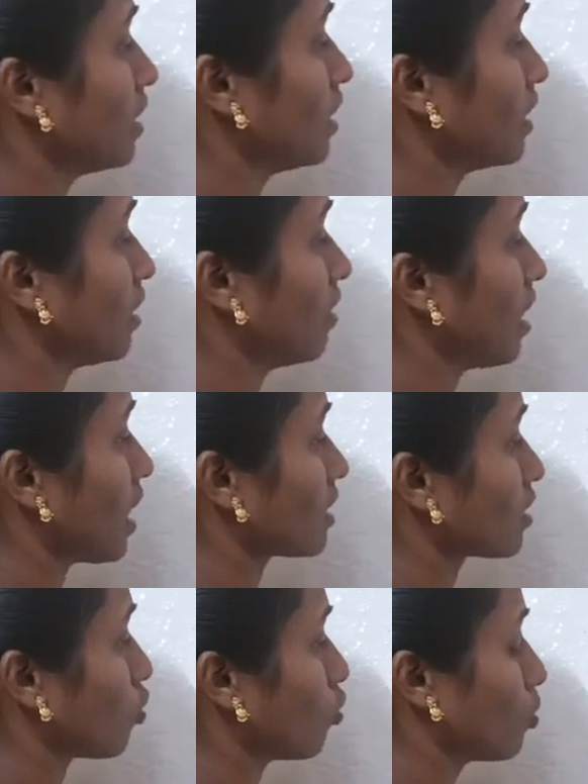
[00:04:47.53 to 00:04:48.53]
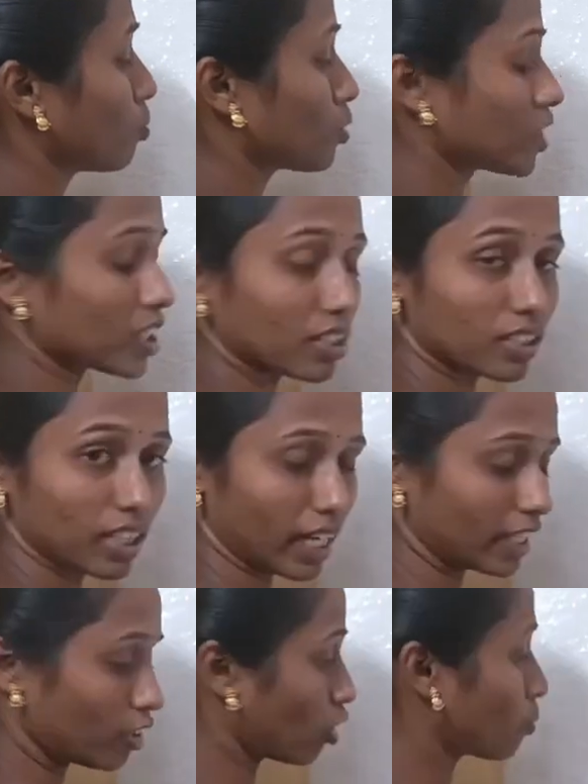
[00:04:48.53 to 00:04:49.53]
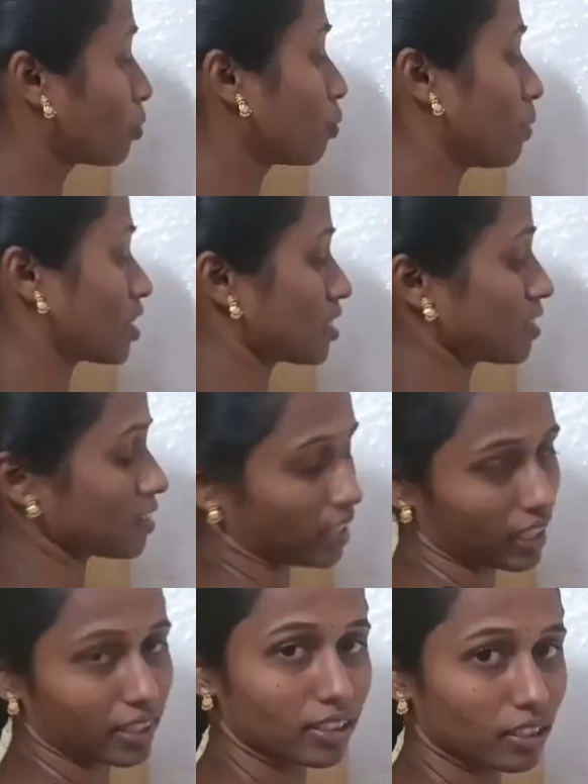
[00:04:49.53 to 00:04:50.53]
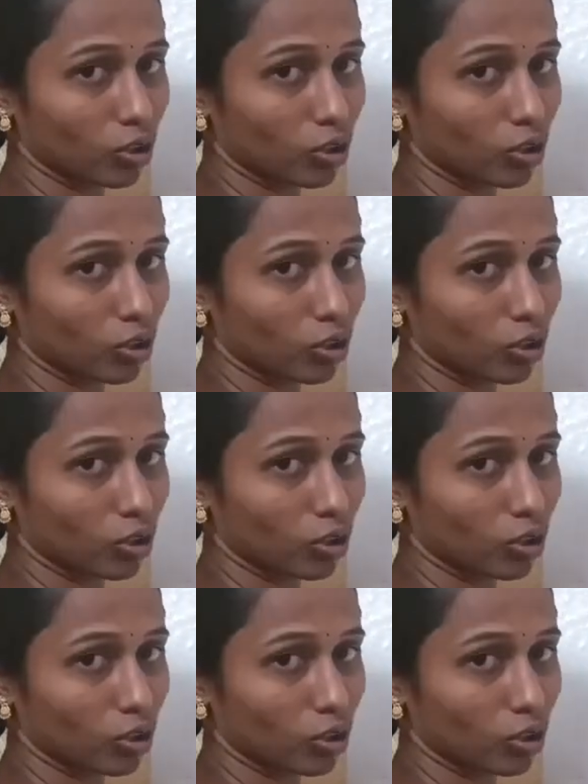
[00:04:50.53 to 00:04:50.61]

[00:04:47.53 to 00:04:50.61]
they will ask oviposition site or pupation site.